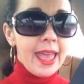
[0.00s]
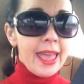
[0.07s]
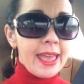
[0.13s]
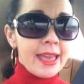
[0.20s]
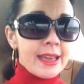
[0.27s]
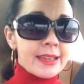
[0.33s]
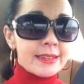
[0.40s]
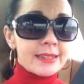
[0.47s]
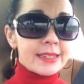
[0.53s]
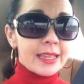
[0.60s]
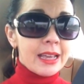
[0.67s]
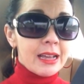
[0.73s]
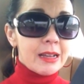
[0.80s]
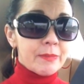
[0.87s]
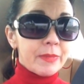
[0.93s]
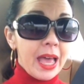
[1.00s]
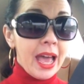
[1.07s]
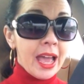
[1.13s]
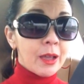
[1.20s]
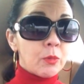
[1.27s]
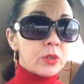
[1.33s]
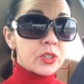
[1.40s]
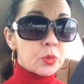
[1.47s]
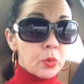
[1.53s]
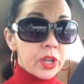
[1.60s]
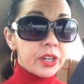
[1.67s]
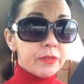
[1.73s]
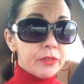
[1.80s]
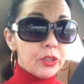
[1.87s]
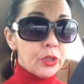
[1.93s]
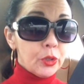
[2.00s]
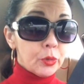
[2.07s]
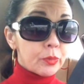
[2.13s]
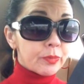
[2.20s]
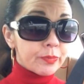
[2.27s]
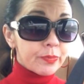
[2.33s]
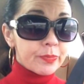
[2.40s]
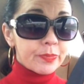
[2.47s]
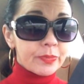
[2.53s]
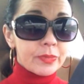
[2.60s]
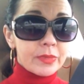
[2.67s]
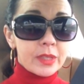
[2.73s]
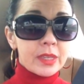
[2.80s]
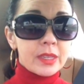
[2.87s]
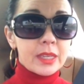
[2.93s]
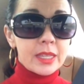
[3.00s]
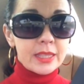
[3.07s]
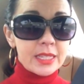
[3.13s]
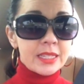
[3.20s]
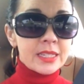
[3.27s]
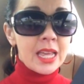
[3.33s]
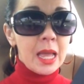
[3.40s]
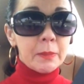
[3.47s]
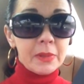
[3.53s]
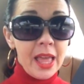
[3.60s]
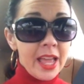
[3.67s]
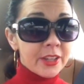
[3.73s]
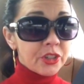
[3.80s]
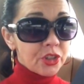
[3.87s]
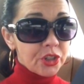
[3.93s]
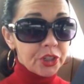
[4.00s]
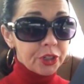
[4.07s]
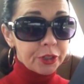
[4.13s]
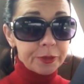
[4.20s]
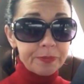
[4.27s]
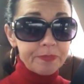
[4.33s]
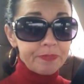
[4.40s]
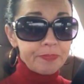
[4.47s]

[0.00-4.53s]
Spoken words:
and I was one of you this time last year.